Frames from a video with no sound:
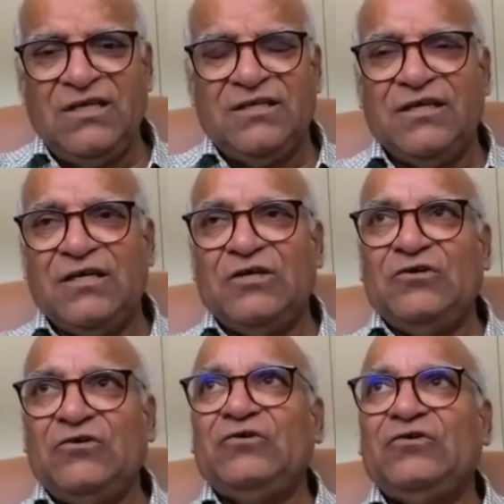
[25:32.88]

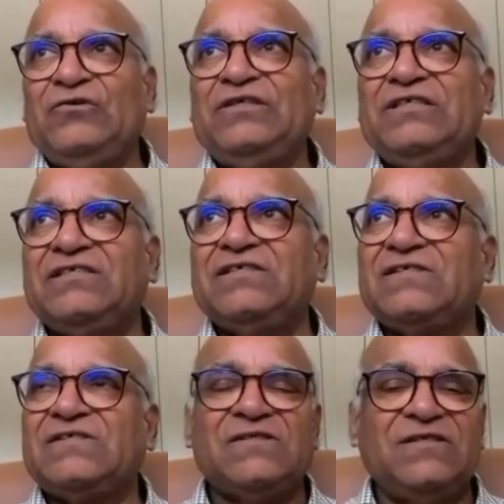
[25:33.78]
Now, it
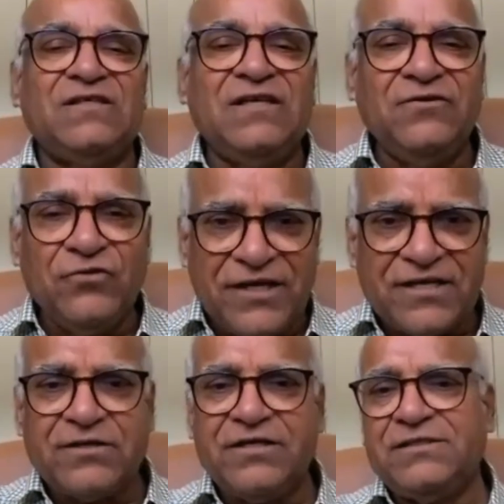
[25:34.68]
is
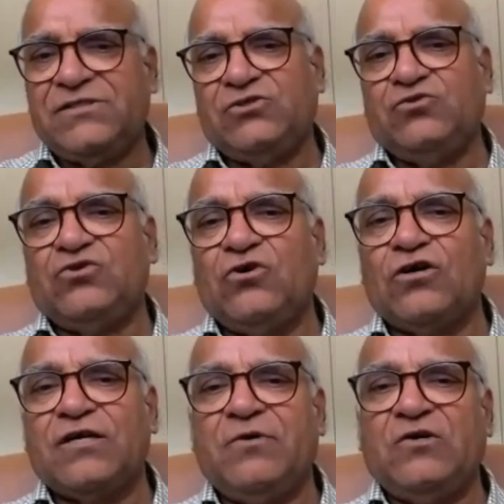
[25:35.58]
ludicrous to
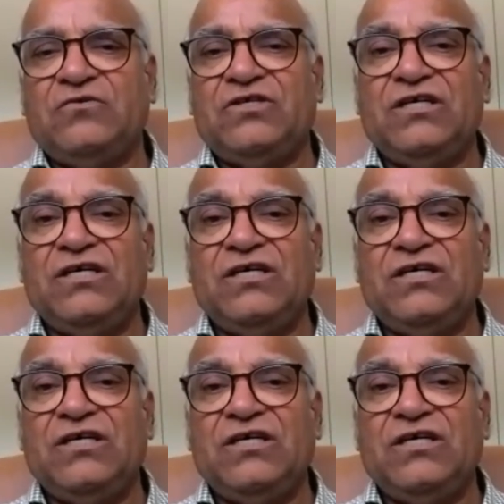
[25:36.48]
talk about